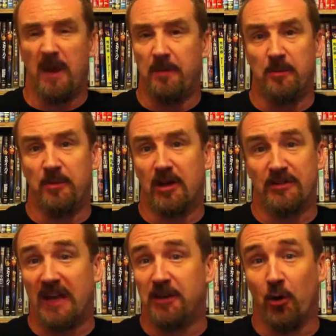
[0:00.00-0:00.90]
Maybe
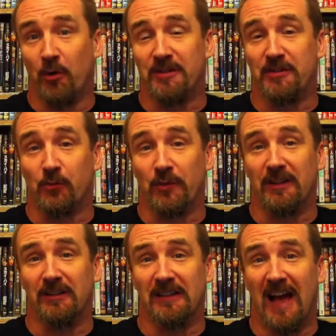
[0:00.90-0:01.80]
because I know it isn't real,